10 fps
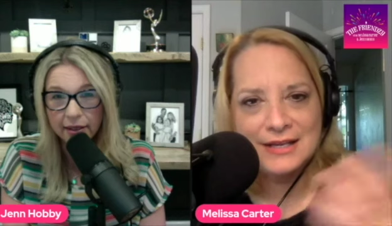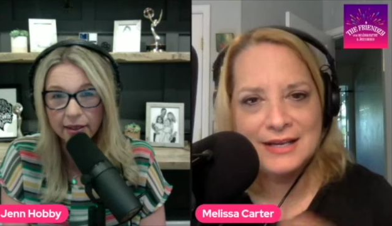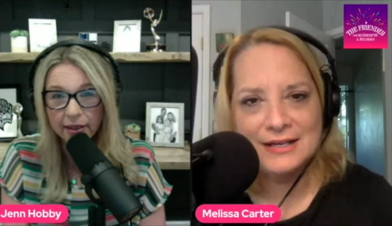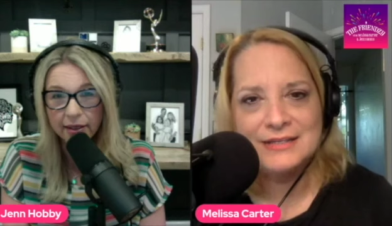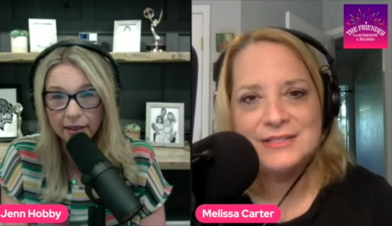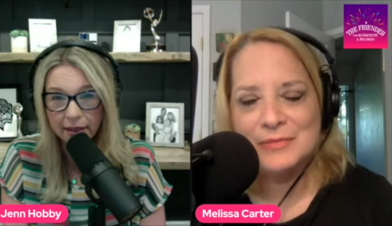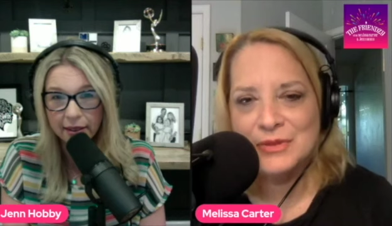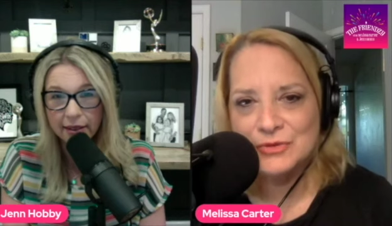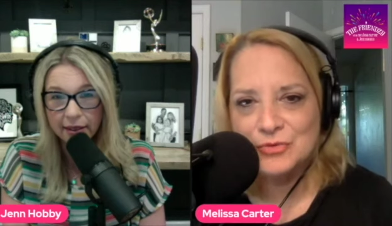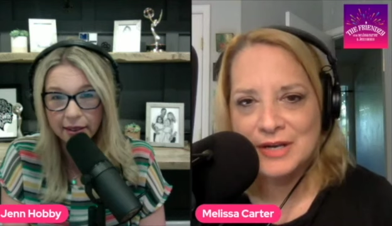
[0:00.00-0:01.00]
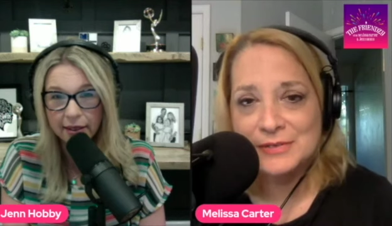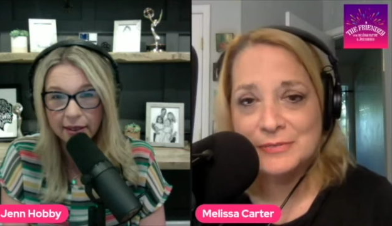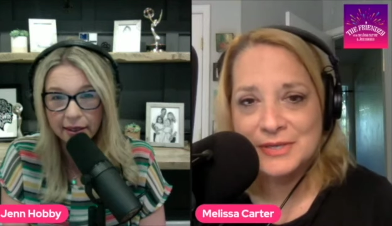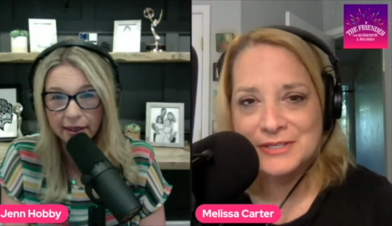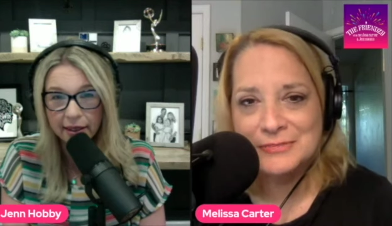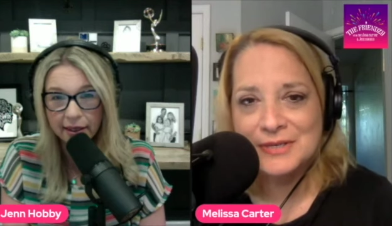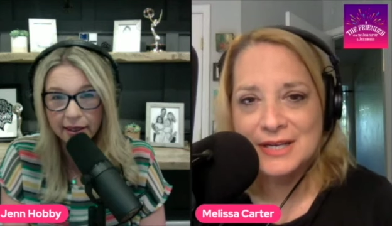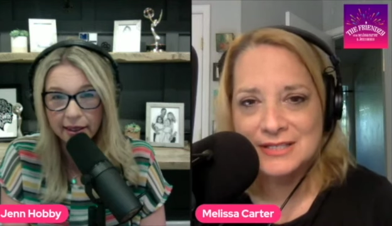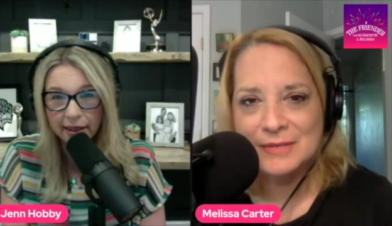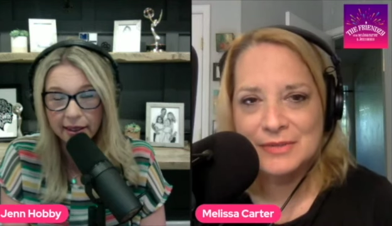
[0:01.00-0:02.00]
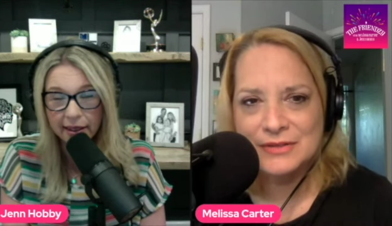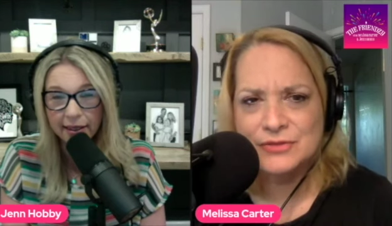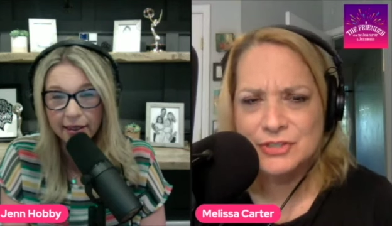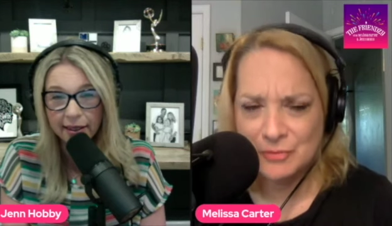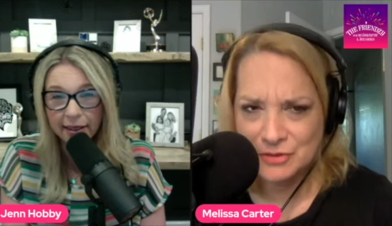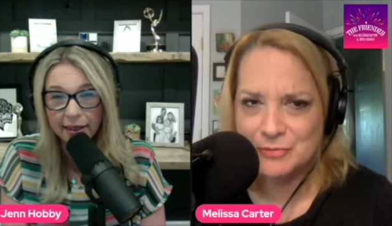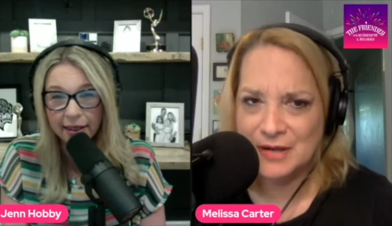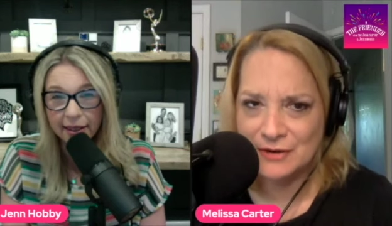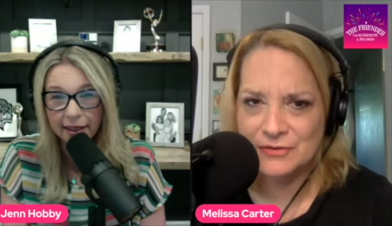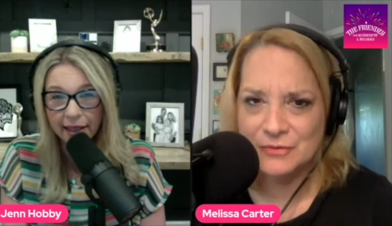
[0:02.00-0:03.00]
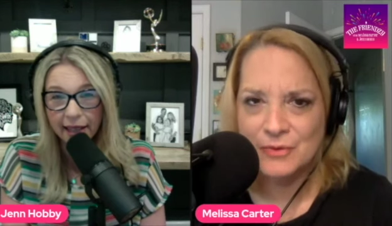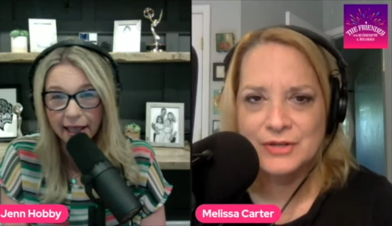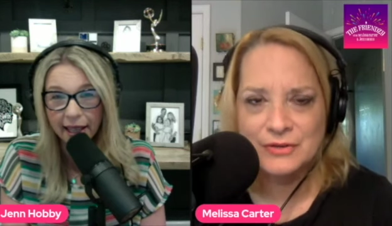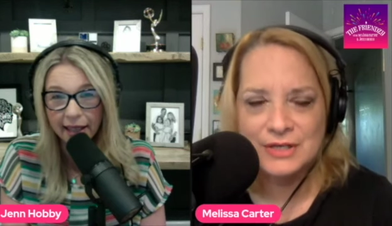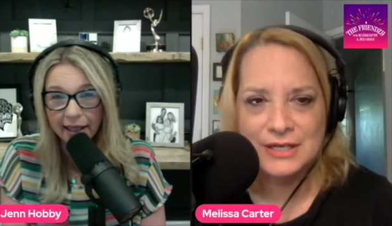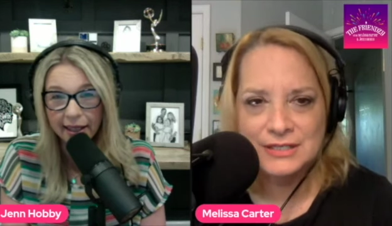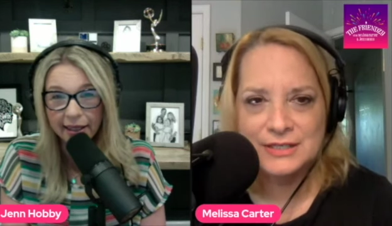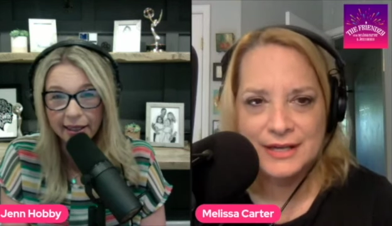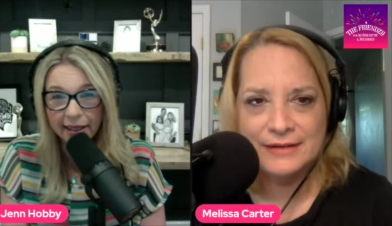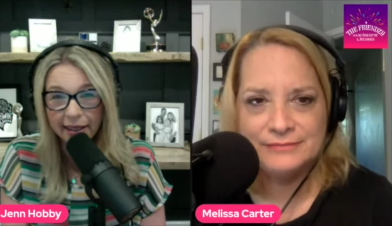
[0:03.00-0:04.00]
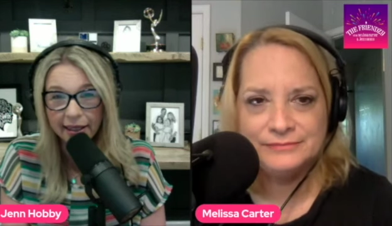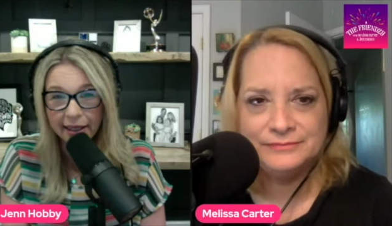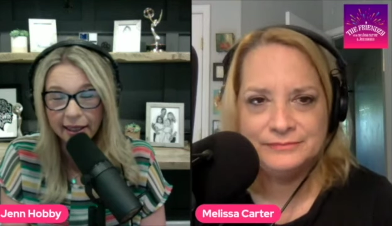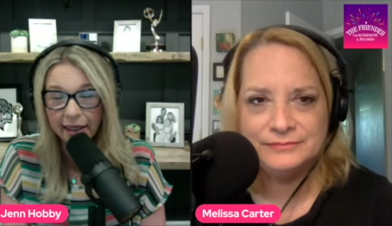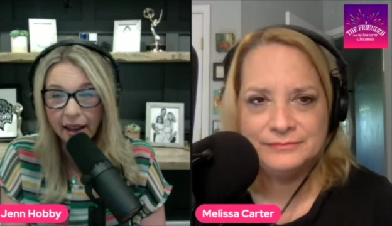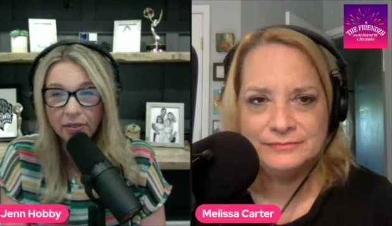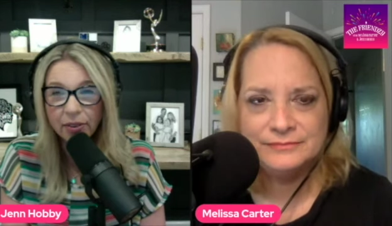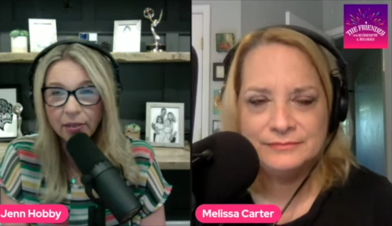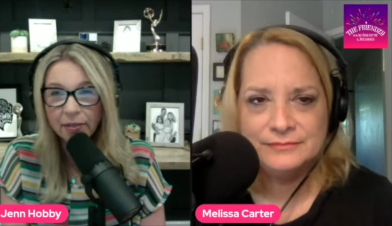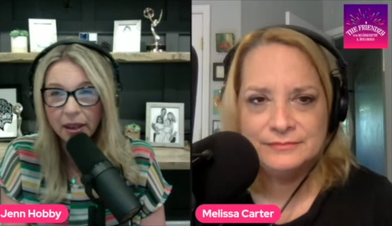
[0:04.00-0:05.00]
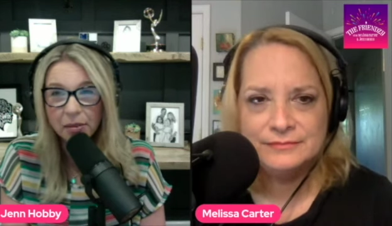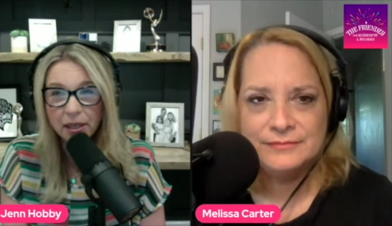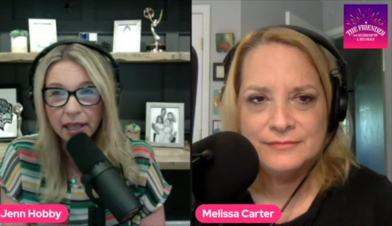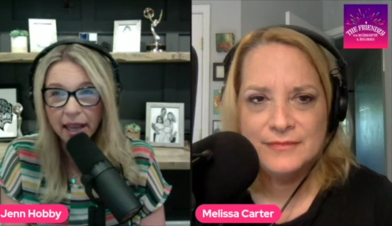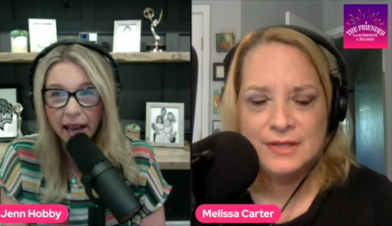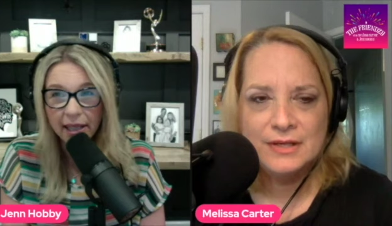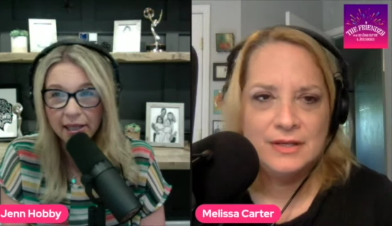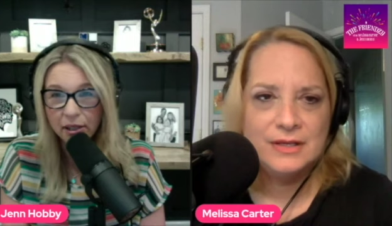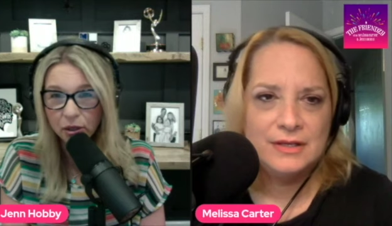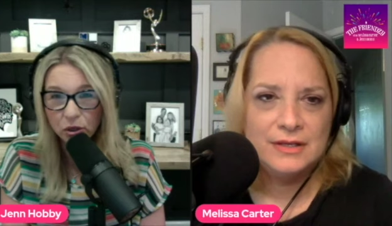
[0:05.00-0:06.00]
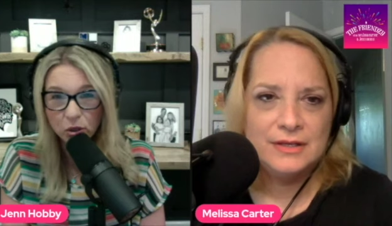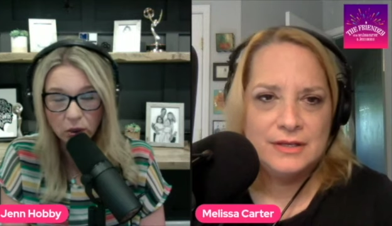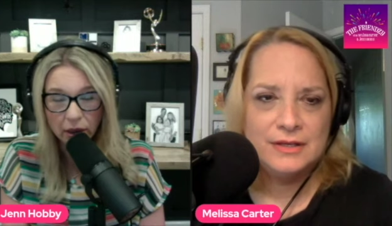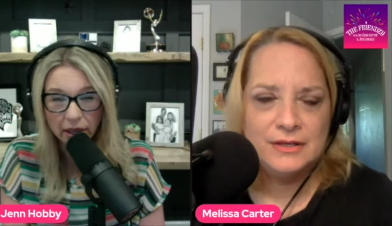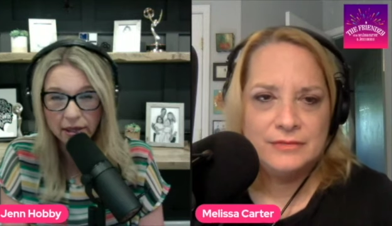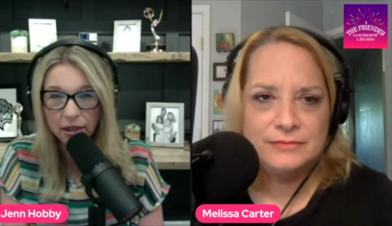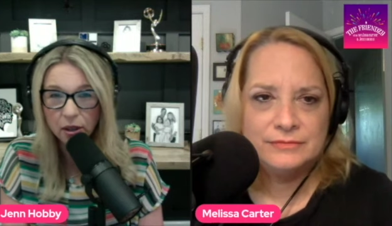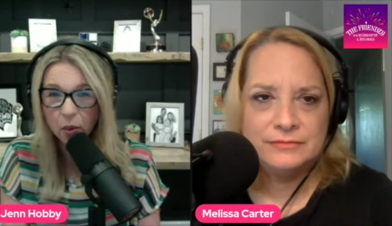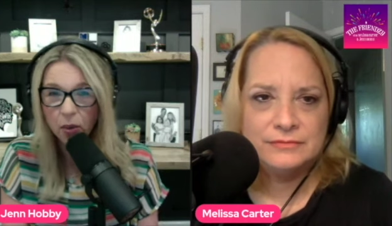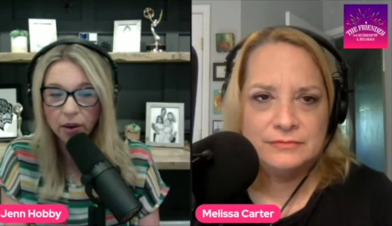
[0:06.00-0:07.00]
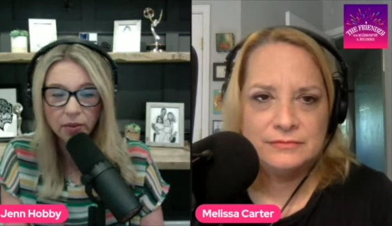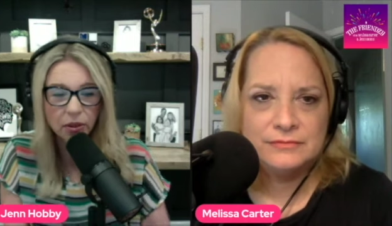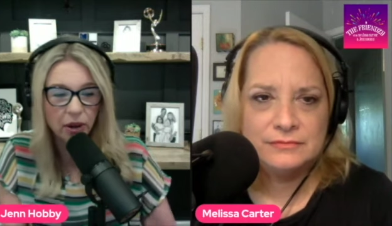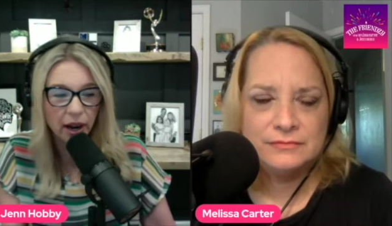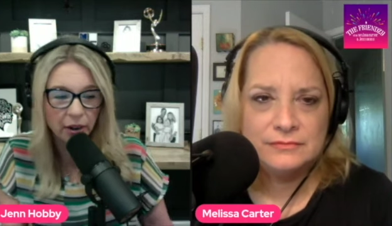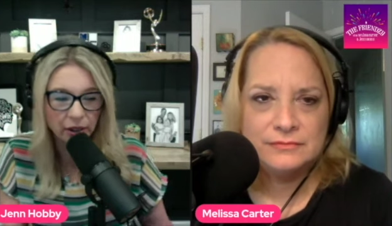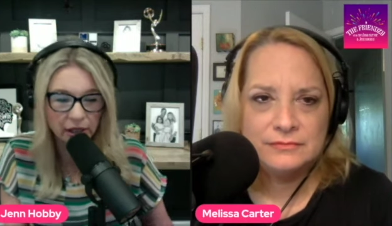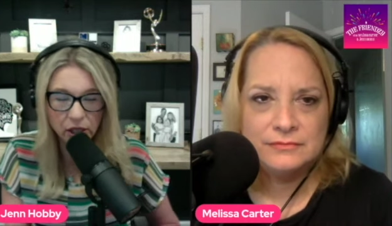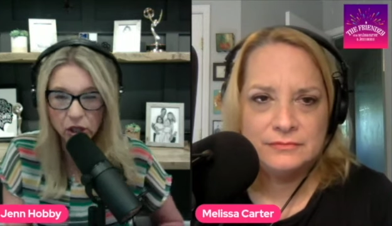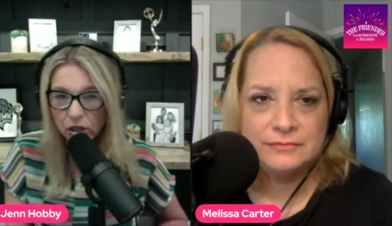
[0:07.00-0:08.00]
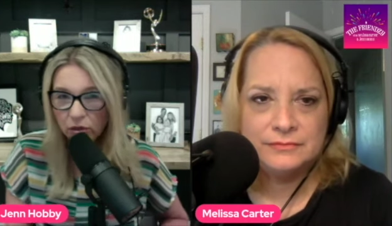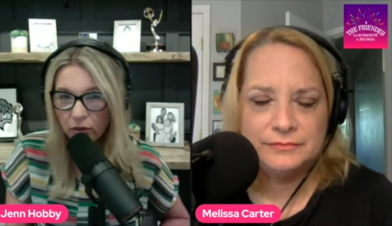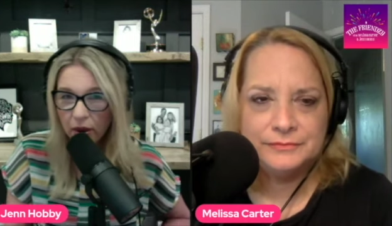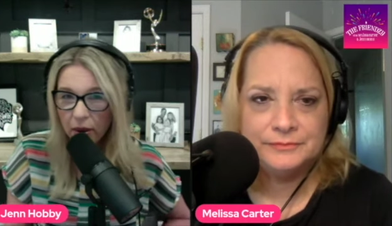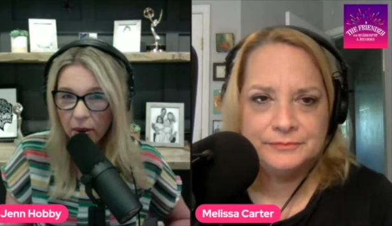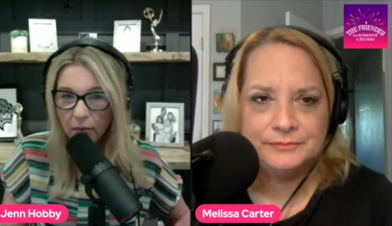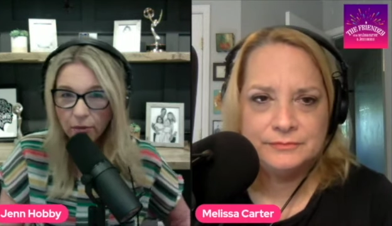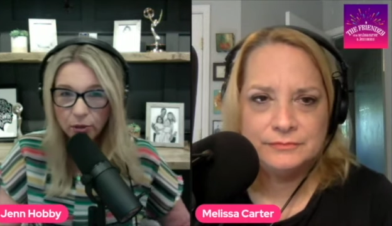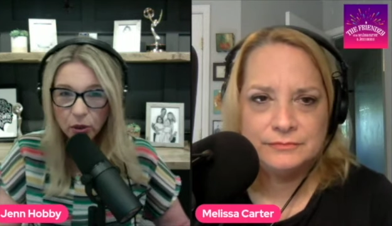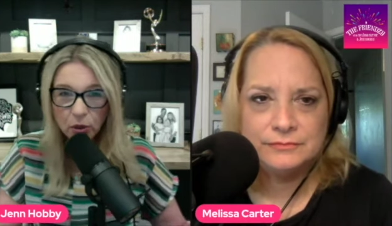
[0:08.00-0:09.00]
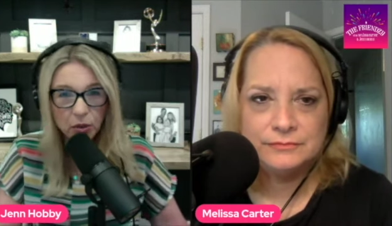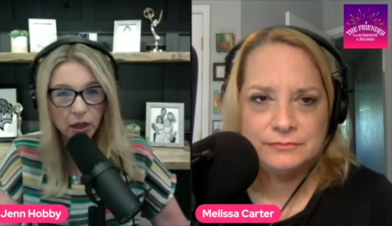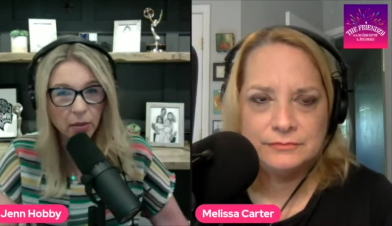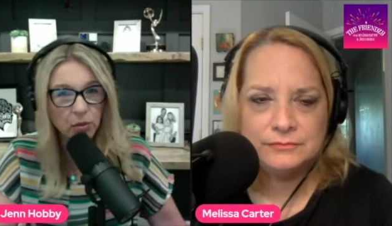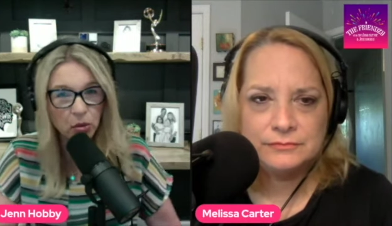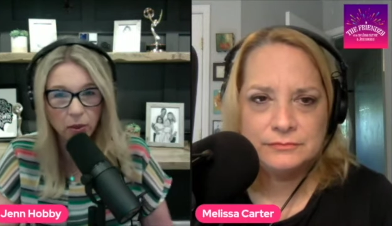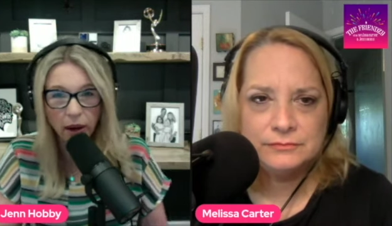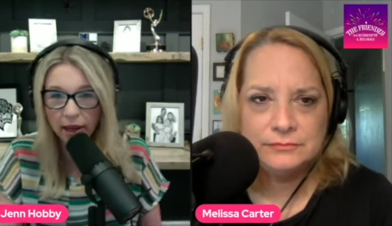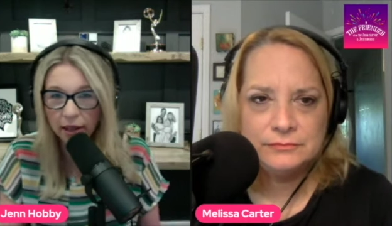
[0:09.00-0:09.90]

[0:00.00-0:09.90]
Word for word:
Speaker 1: getting some of those recipes, because I bet they're so much better than what you could get today.
Speaker 2: And every family has their stories, you know, wherever your heritage is from, food comes right